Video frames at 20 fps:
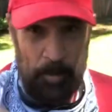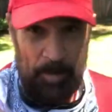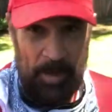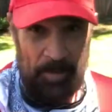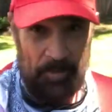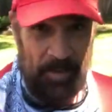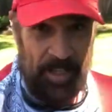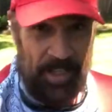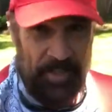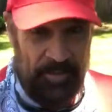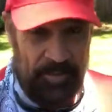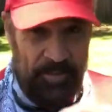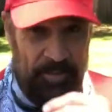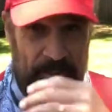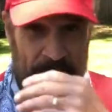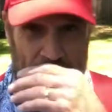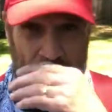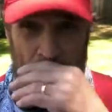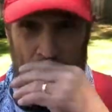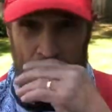my range is
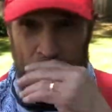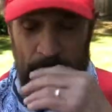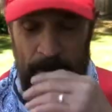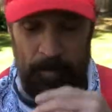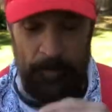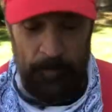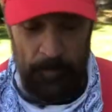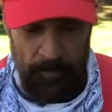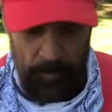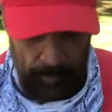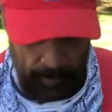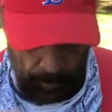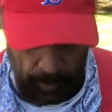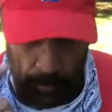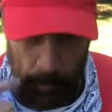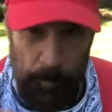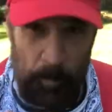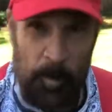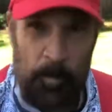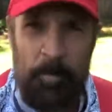to him.
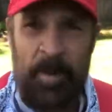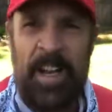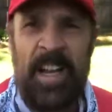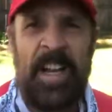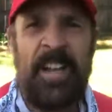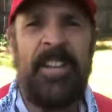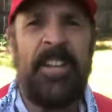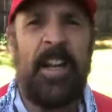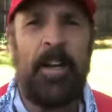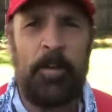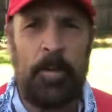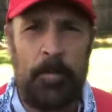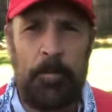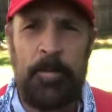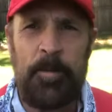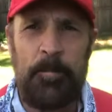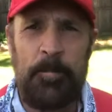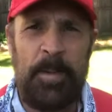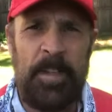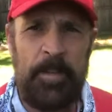I'm putting my head down. I'm
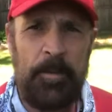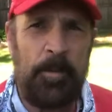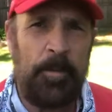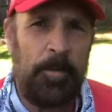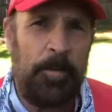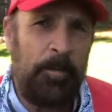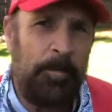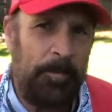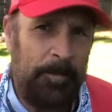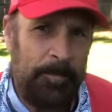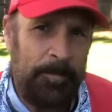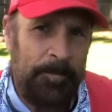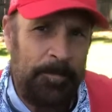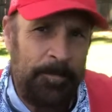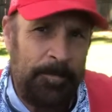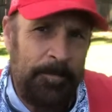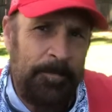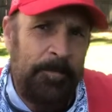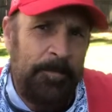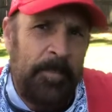submitting to him.
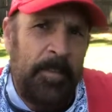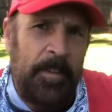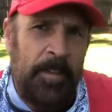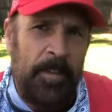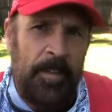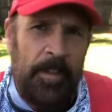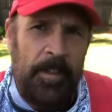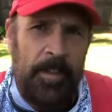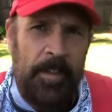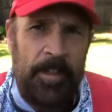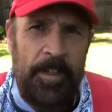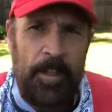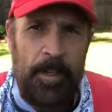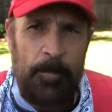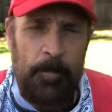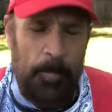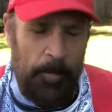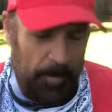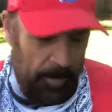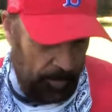I
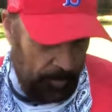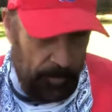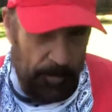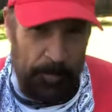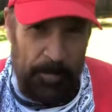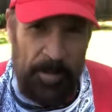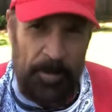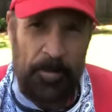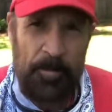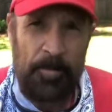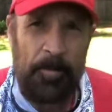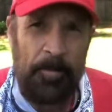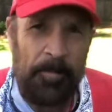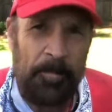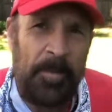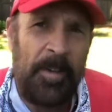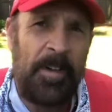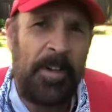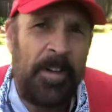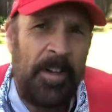am. I'm going to submit to him.
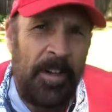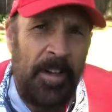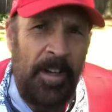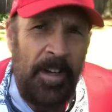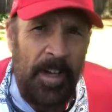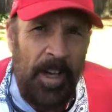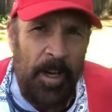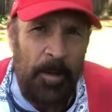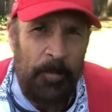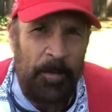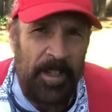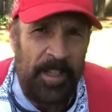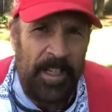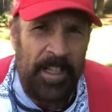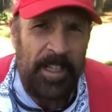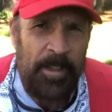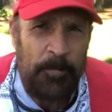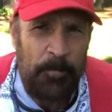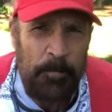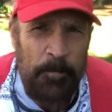I'm going
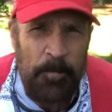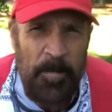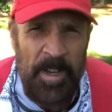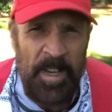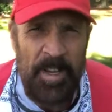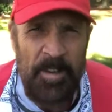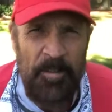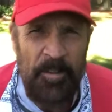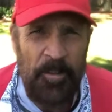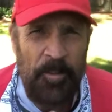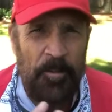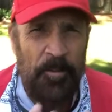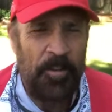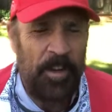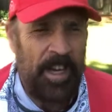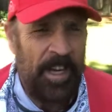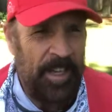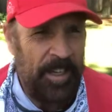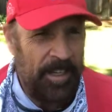to, in the brain,